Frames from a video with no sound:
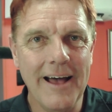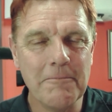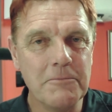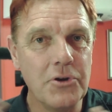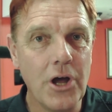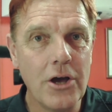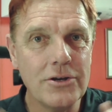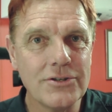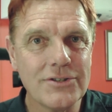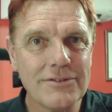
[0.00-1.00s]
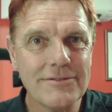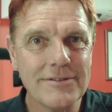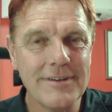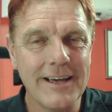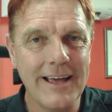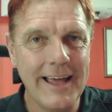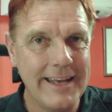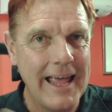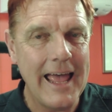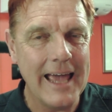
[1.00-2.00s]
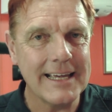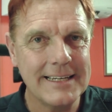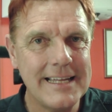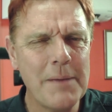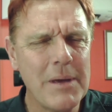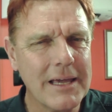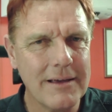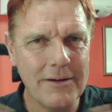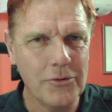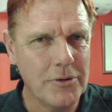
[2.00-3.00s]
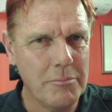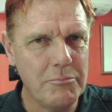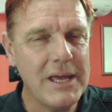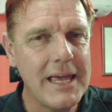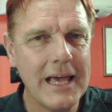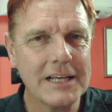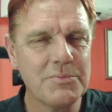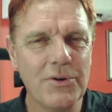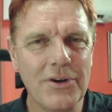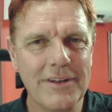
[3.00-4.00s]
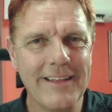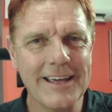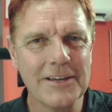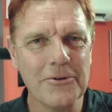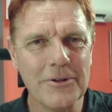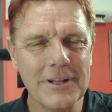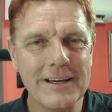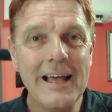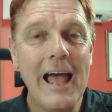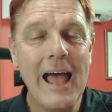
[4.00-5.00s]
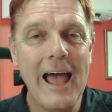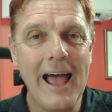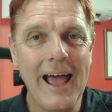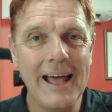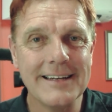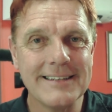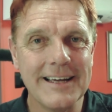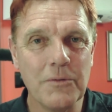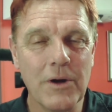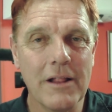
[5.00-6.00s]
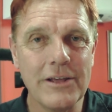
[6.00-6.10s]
knows an academic or a bee expert, they call her, at one of the